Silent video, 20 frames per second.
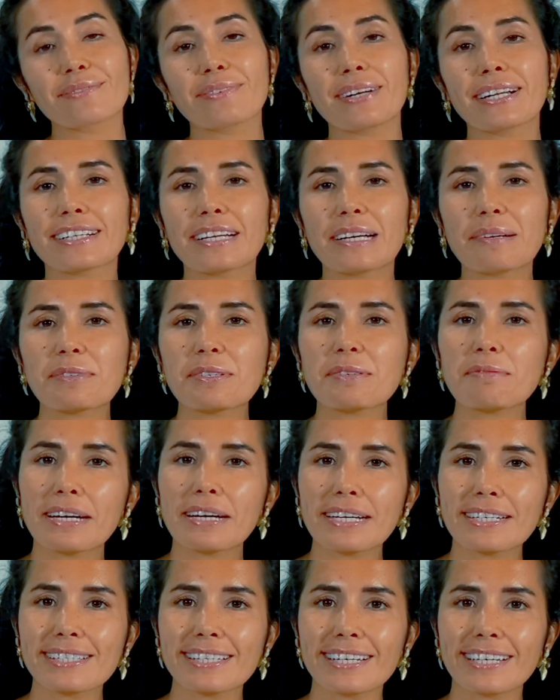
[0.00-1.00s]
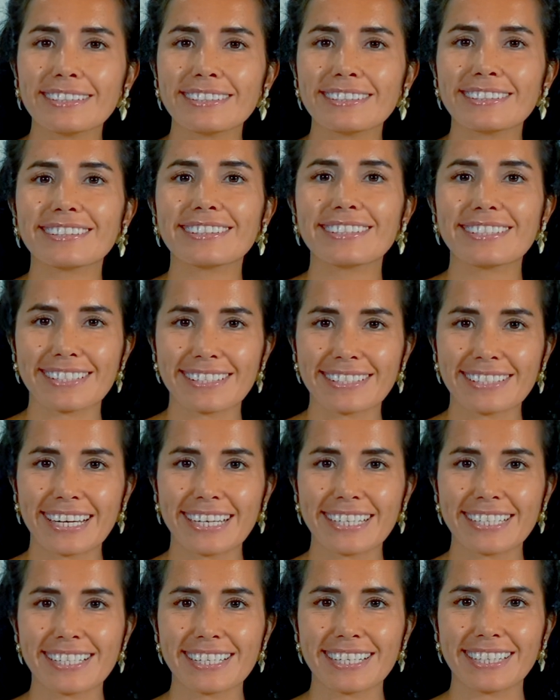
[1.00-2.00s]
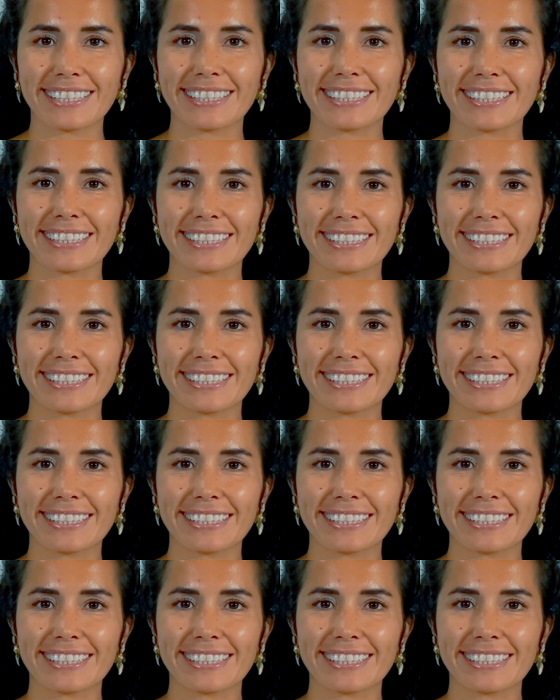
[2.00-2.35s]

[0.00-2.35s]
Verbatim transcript: Welcome to my channel. This is Aysen.